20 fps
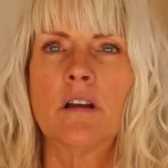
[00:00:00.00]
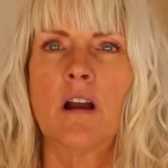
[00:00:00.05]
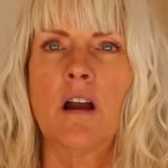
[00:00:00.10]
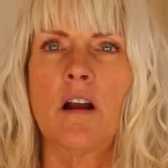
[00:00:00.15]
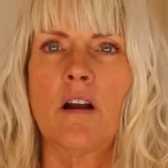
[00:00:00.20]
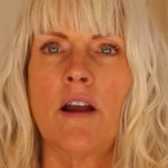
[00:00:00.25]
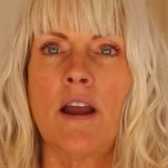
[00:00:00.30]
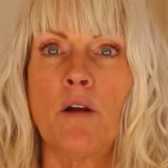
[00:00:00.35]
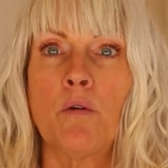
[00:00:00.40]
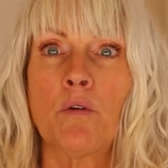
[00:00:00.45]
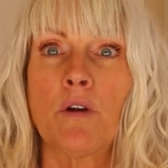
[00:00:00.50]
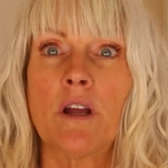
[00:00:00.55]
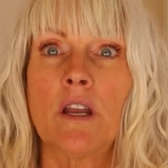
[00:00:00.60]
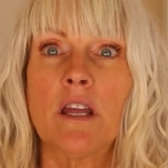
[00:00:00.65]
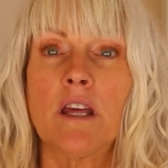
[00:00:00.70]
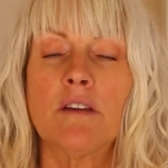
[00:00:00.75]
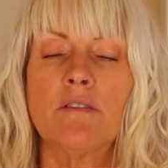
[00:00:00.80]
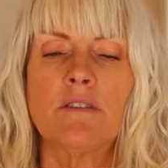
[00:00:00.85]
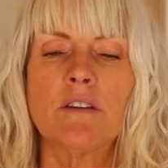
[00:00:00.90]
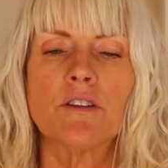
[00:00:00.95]
All right, we're gonna
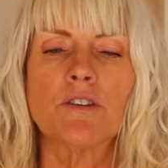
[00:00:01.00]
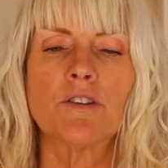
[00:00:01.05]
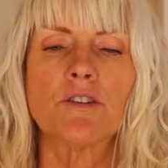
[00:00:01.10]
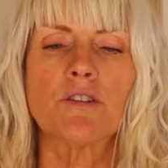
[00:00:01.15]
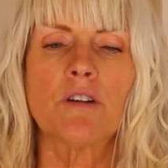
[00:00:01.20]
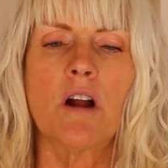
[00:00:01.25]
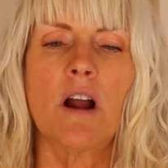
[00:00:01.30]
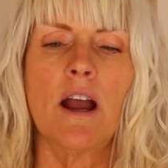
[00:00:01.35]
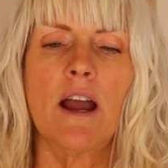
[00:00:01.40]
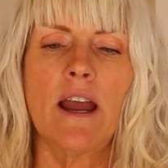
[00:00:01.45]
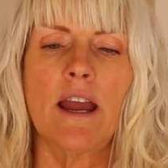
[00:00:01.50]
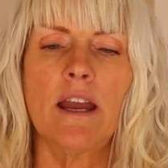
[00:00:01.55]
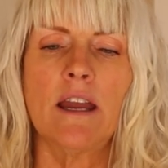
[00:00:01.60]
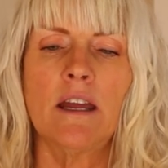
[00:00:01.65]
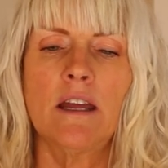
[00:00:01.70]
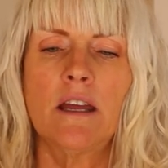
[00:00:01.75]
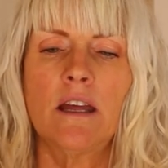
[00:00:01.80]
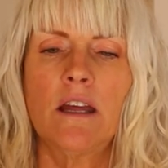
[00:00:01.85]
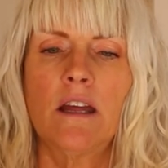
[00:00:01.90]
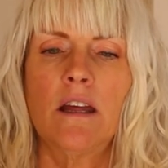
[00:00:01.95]
give these a try.
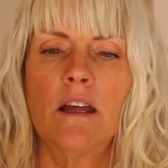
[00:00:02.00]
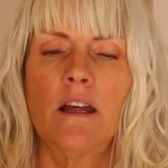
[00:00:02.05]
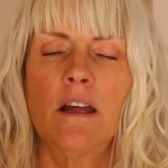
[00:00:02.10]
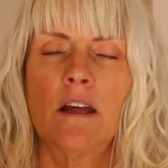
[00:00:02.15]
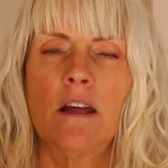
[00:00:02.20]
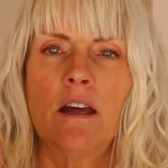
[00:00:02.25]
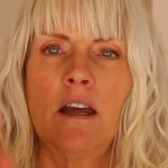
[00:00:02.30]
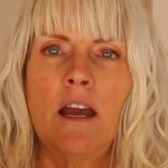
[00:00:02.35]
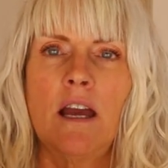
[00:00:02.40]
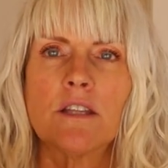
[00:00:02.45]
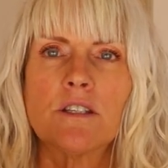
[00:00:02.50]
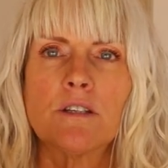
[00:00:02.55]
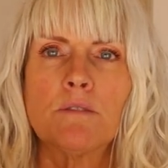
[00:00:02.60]
Had